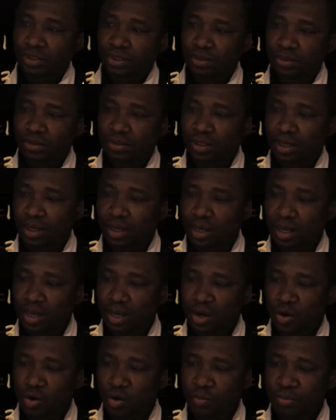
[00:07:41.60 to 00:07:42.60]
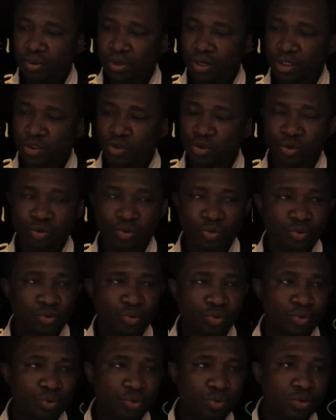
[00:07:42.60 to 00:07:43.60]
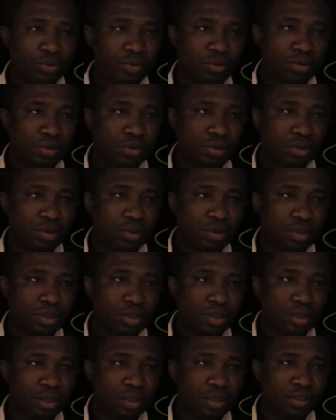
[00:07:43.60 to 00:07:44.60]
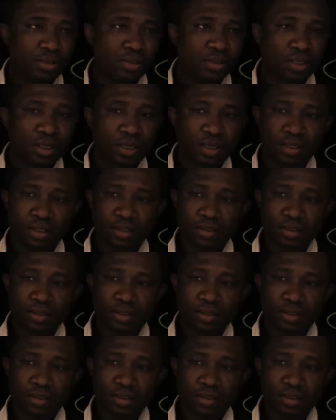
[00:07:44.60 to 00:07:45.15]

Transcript: 3 combination 2 is 3.